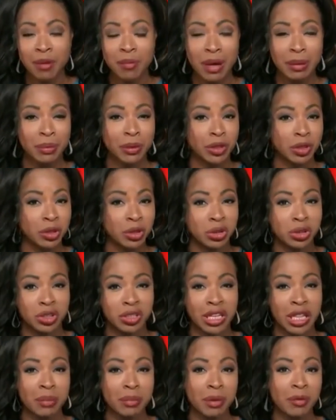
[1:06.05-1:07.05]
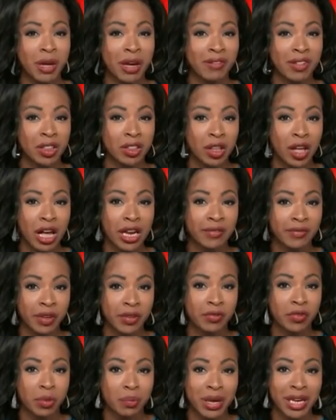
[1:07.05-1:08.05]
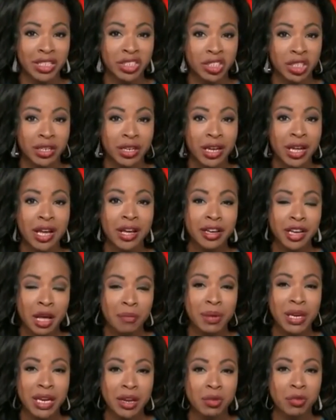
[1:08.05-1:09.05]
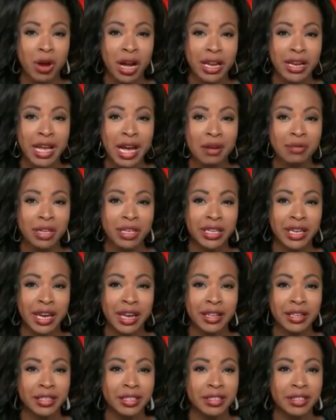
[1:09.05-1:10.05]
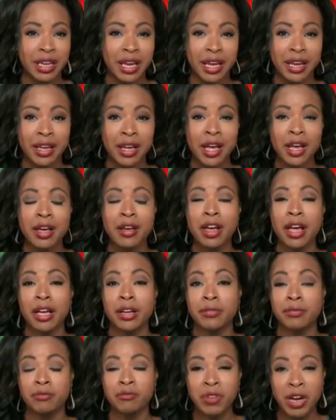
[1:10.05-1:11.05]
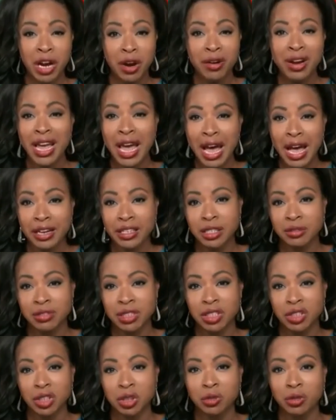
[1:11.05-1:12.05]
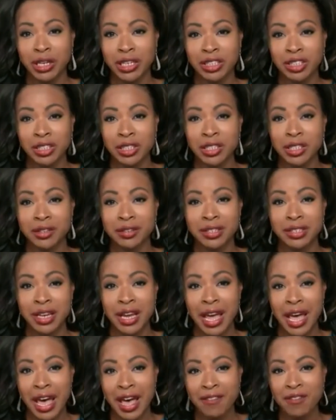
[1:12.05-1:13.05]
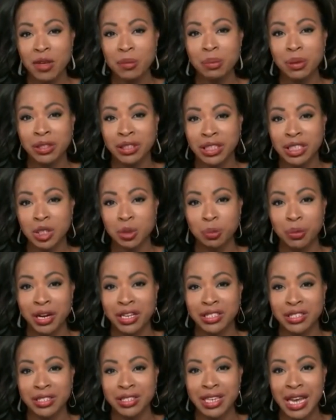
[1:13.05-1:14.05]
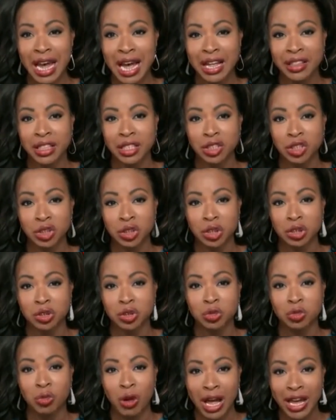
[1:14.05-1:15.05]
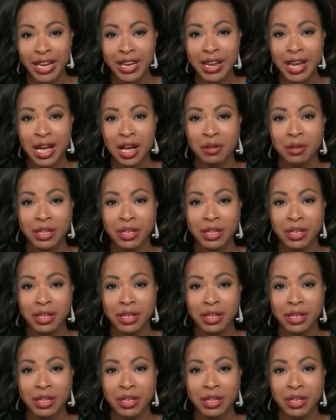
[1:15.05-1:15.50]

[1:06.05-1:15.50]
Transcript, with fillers: My producer's telling me we have a lot of information coming in right now. Again, this is a, a very active situation, and there is a heavy police presence at this church right now.